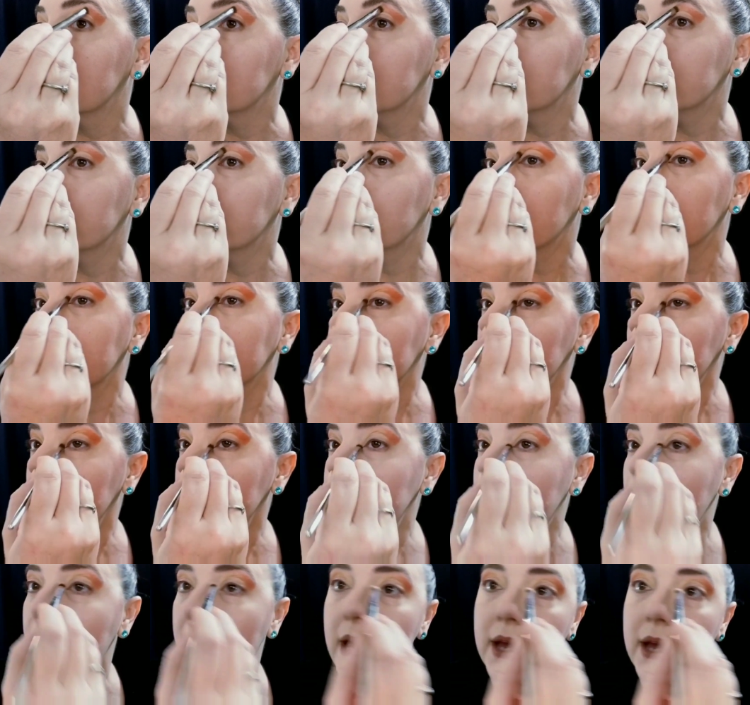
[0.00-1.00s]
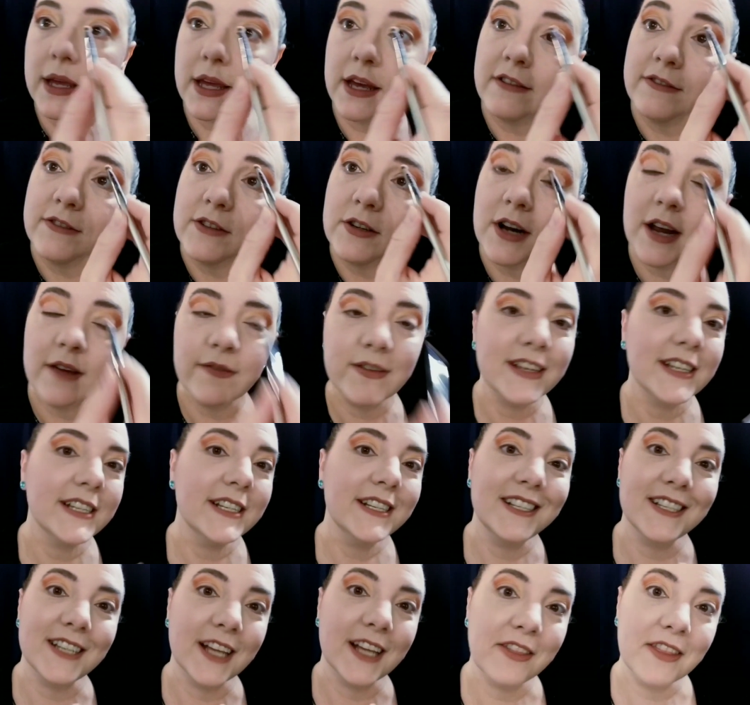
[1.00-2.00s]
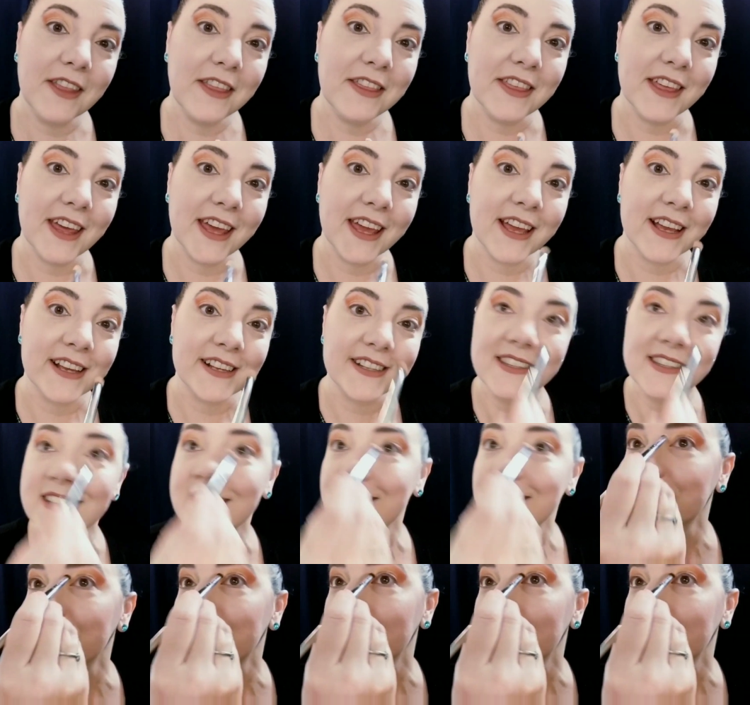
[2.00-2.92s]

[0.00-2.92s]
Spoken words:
before I come back after having done the things.